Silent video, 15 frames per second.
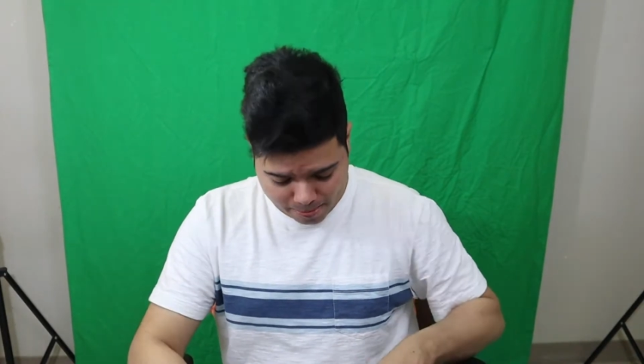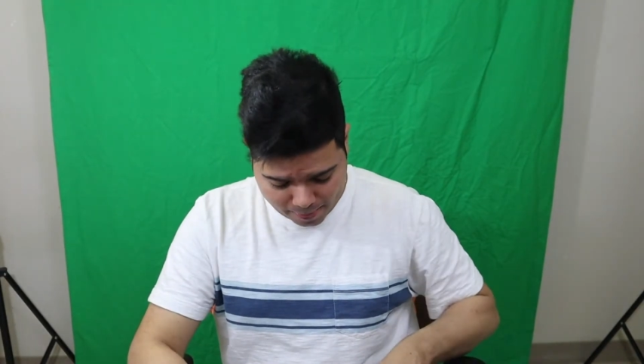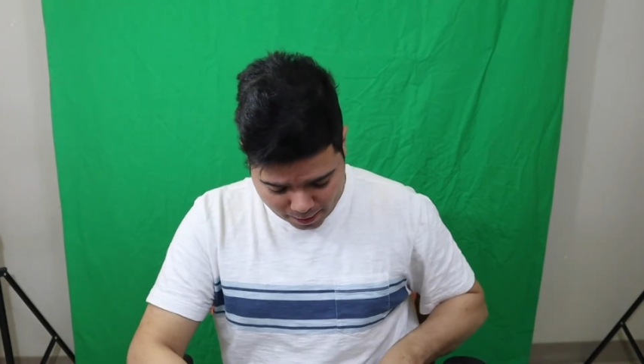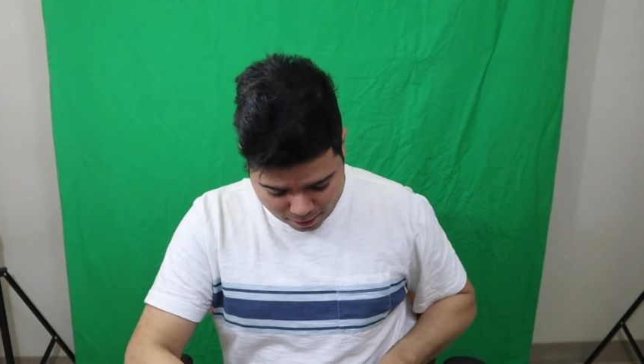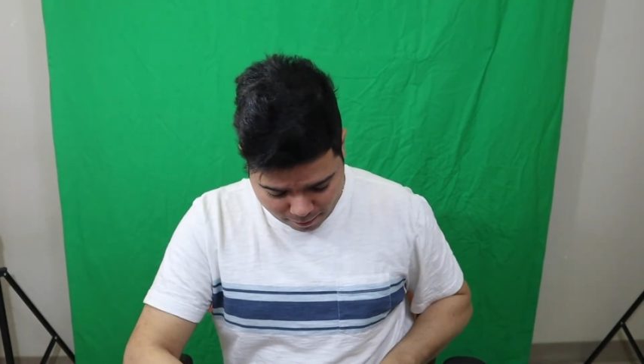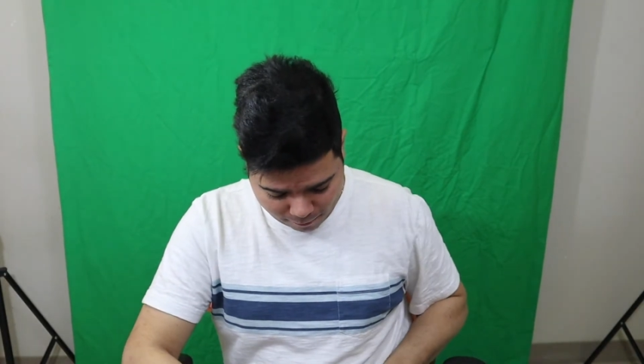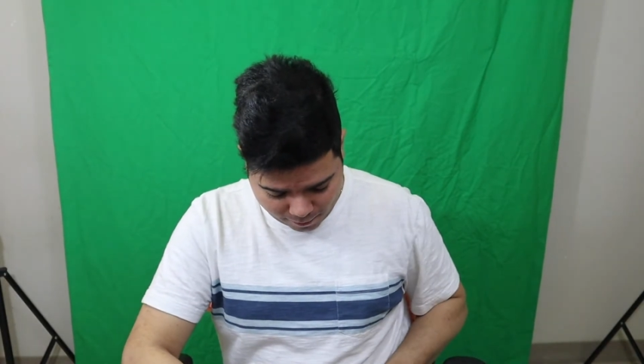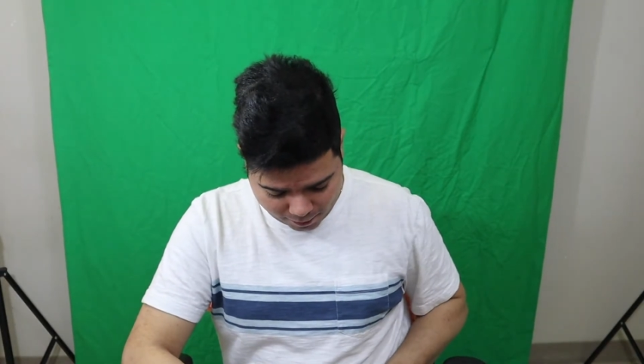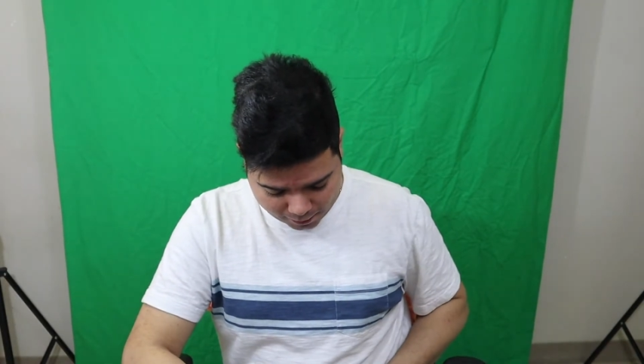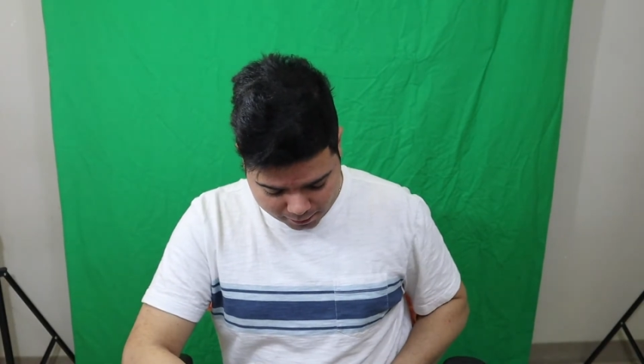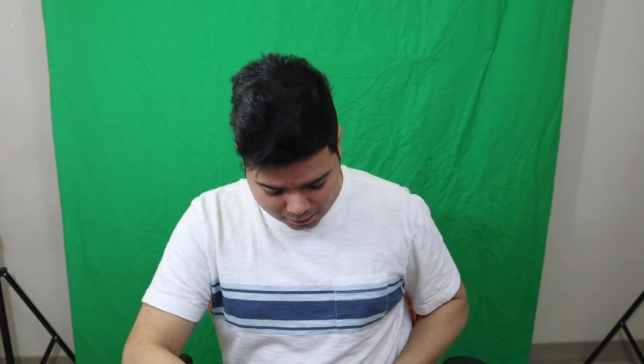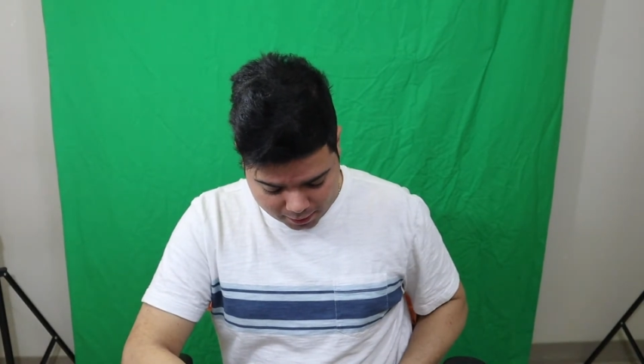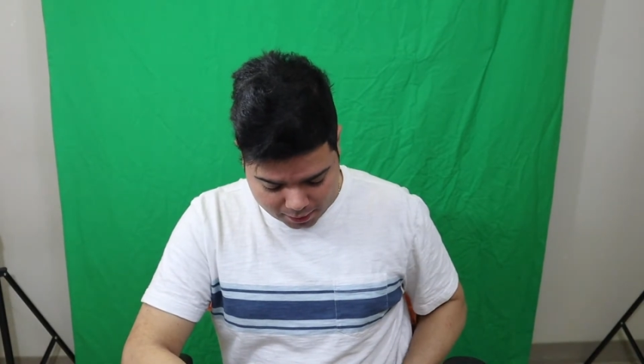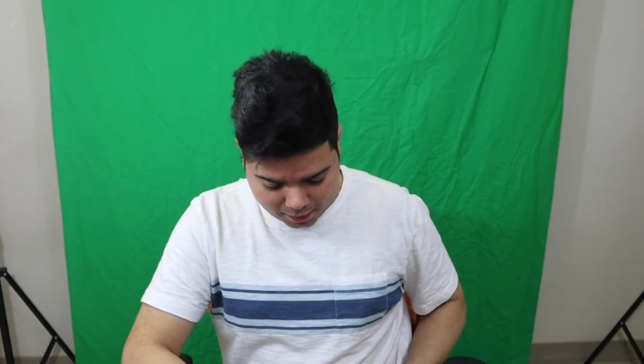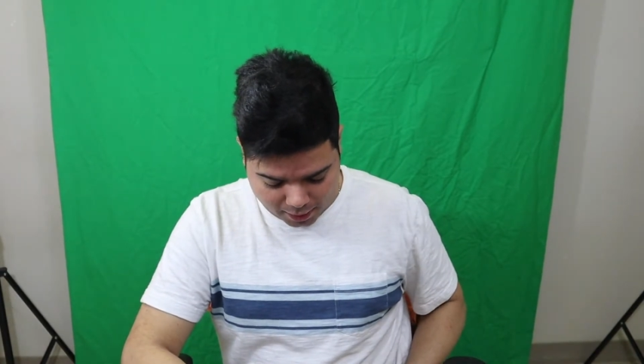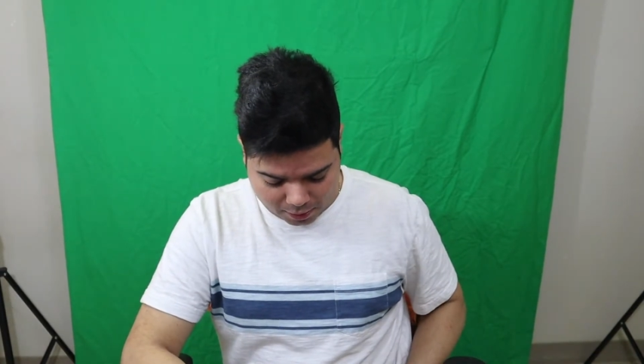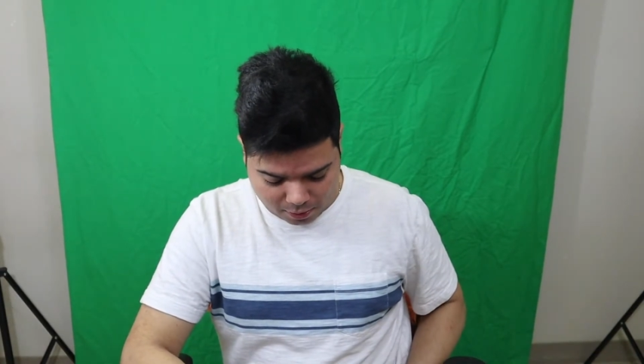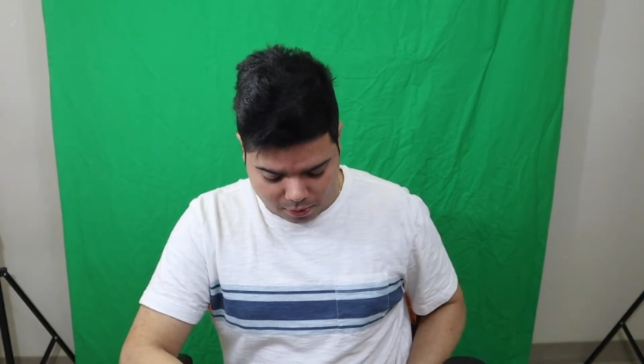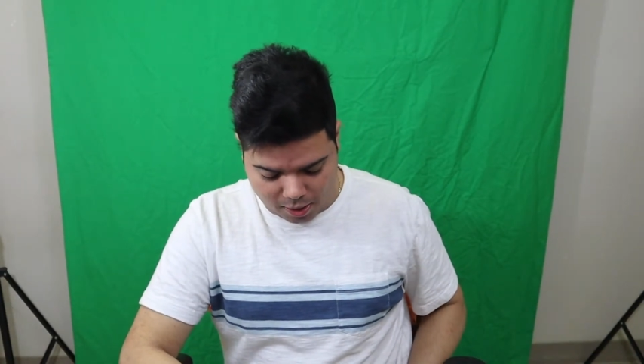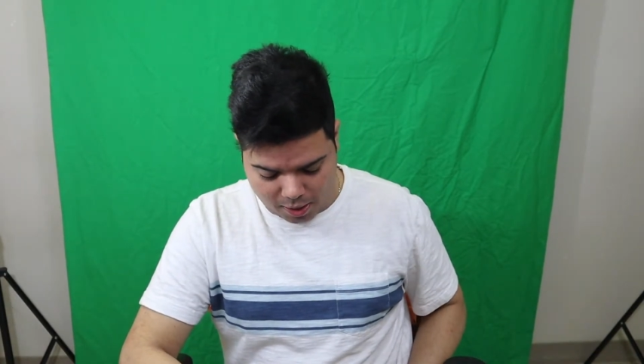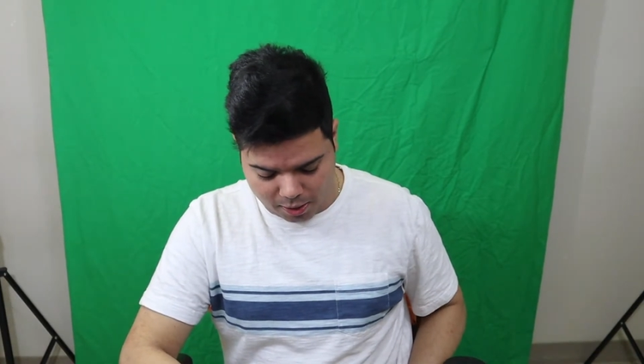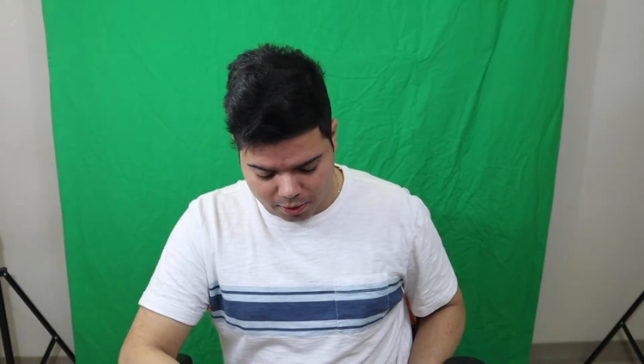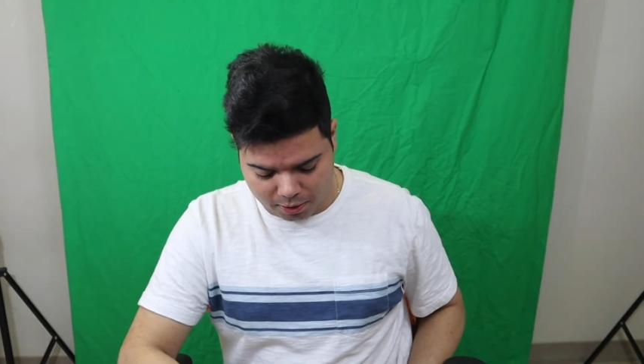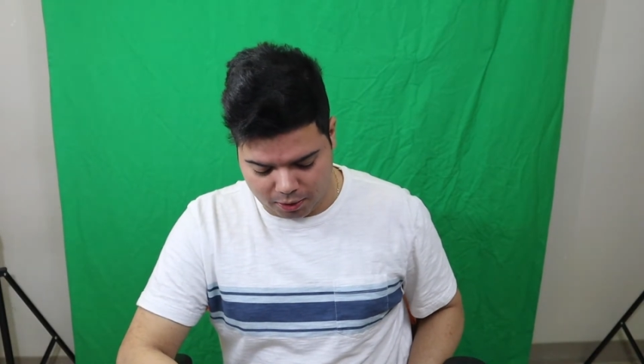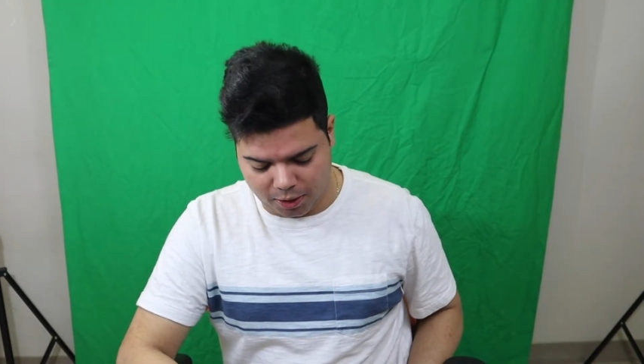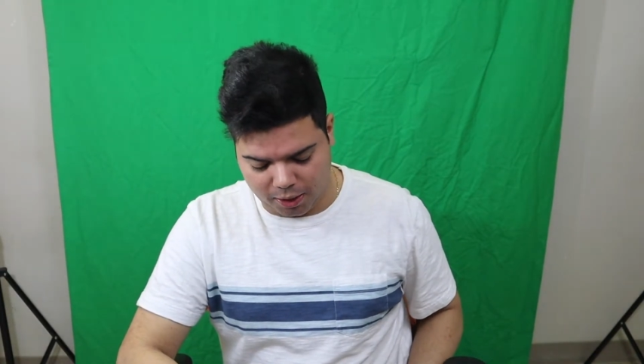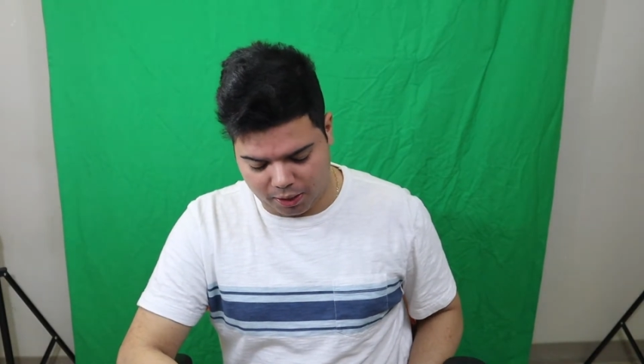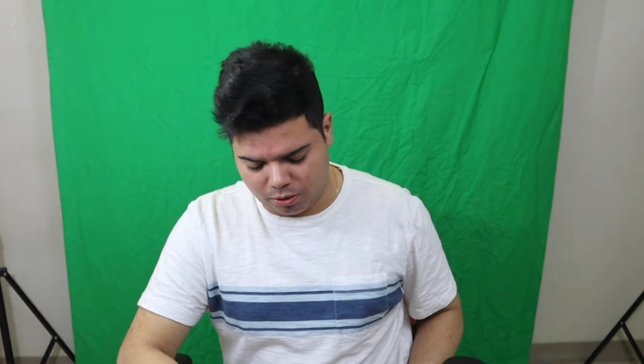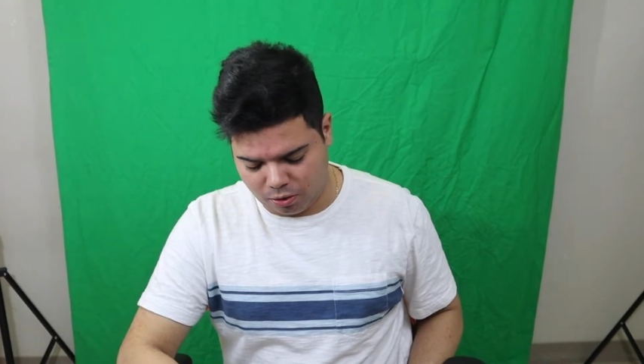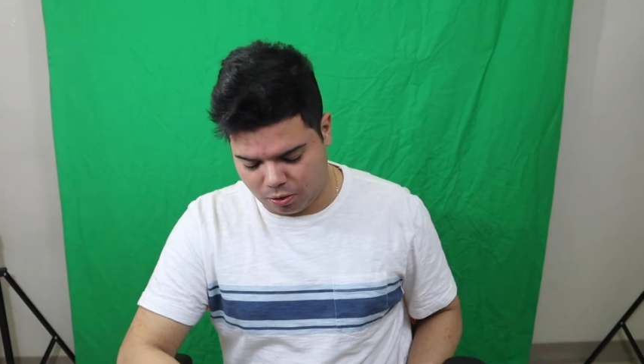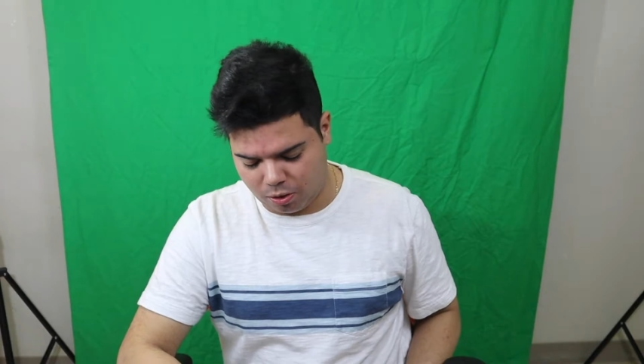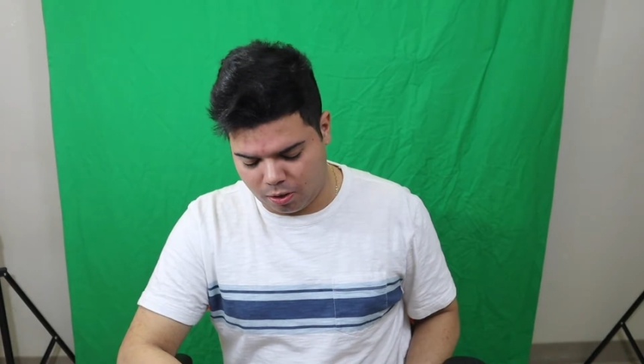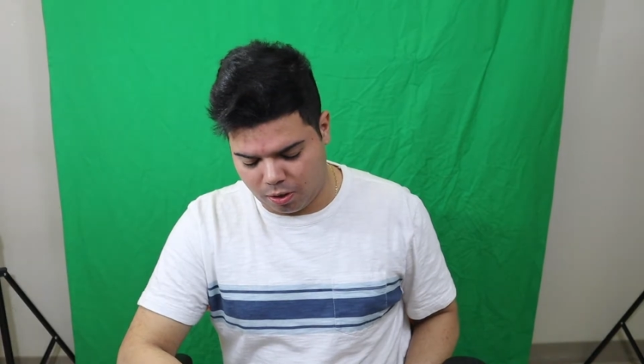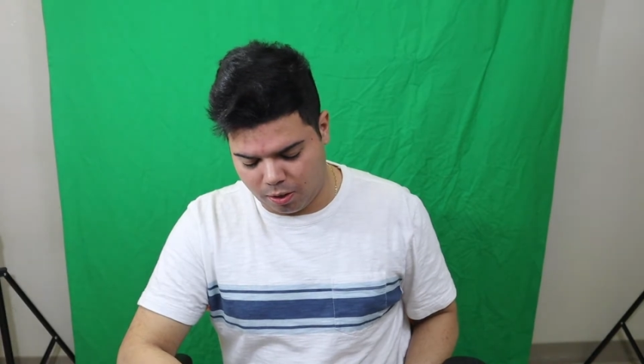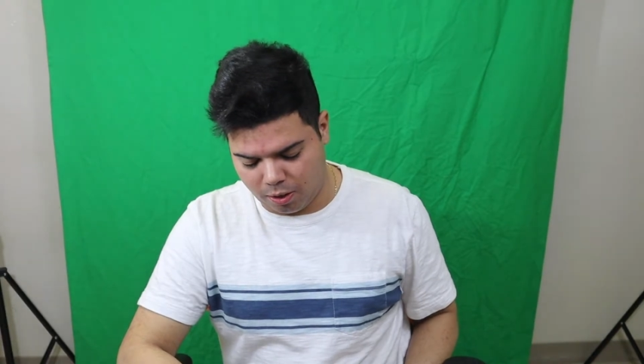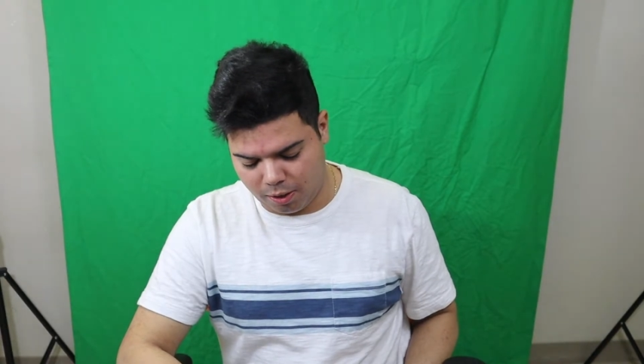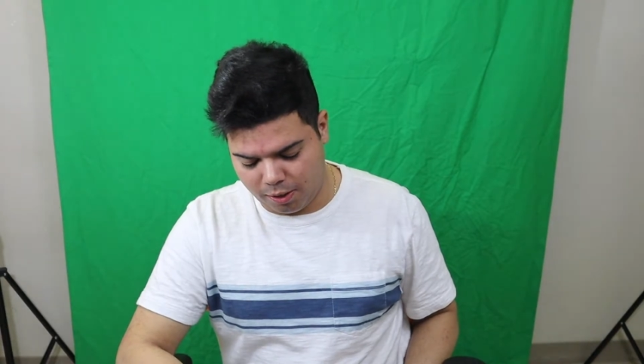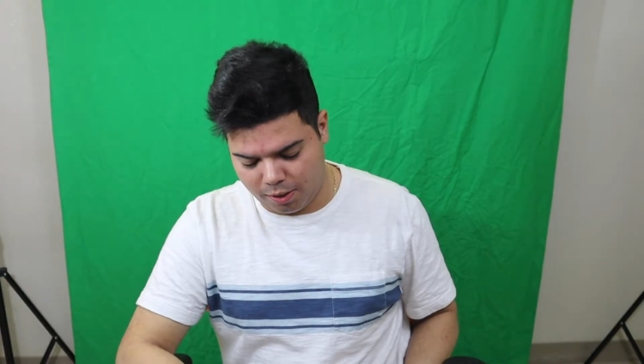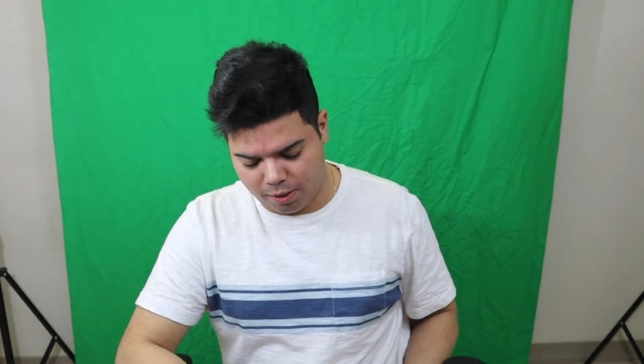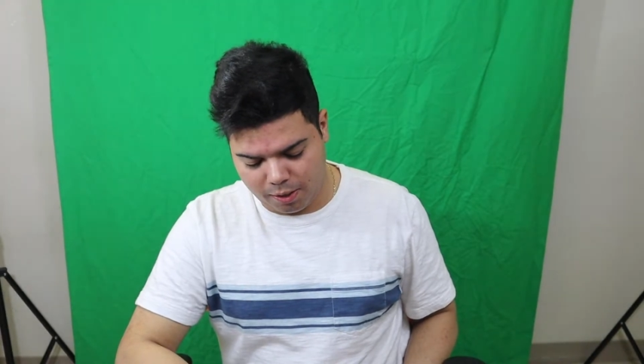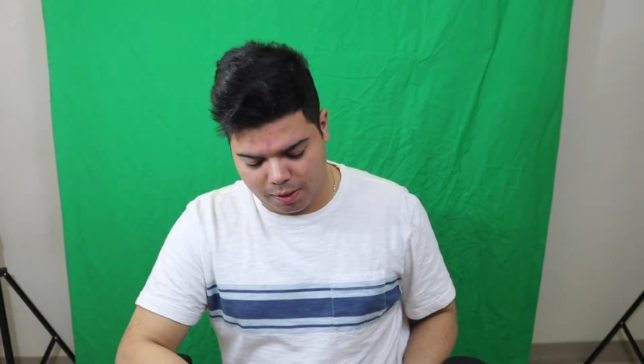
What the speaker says: effects that you need, just an extra card.